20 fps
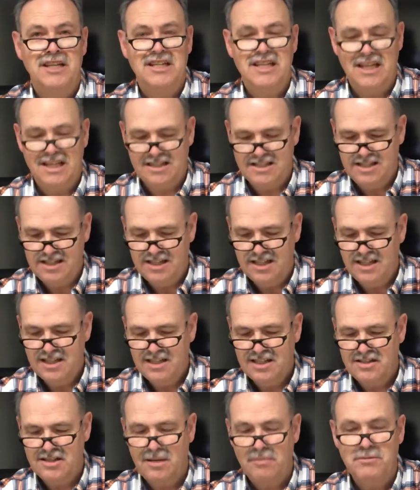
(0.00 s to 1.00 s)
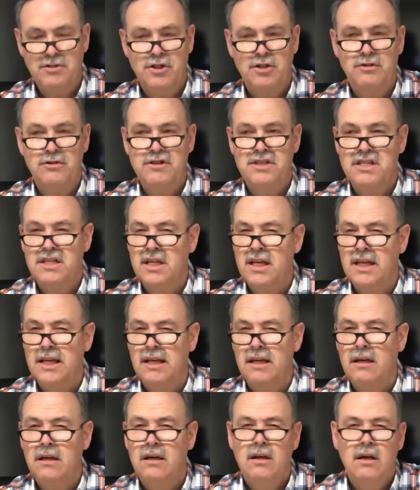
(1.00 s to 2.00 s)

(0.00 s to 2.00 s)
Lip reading: test, some students think,